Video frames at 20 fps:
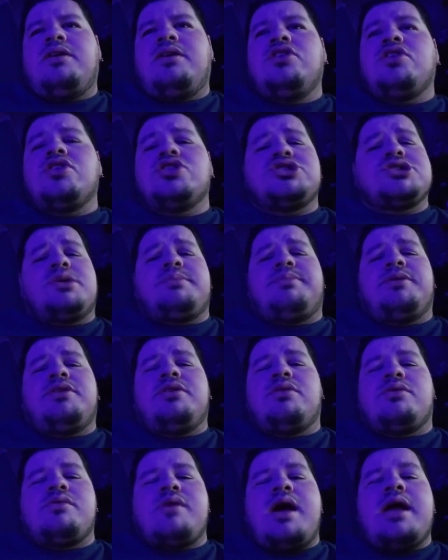you can jump
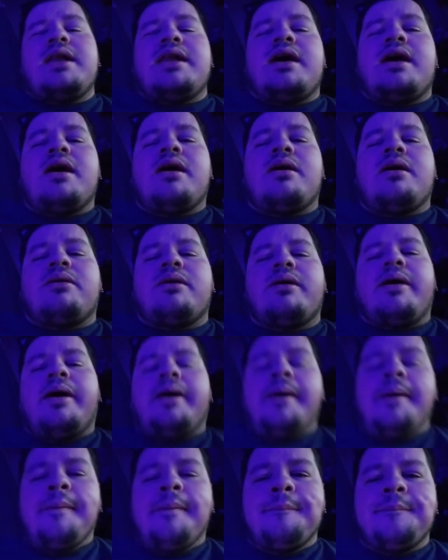into it right
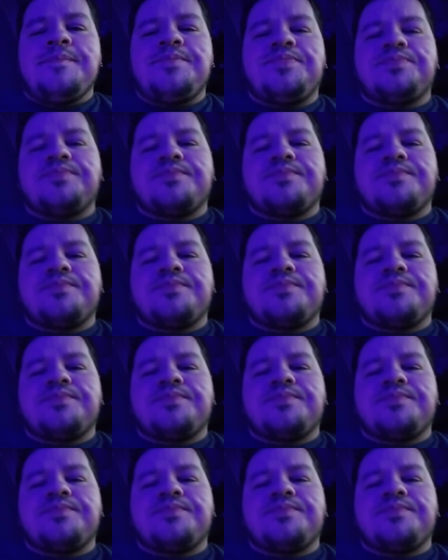now.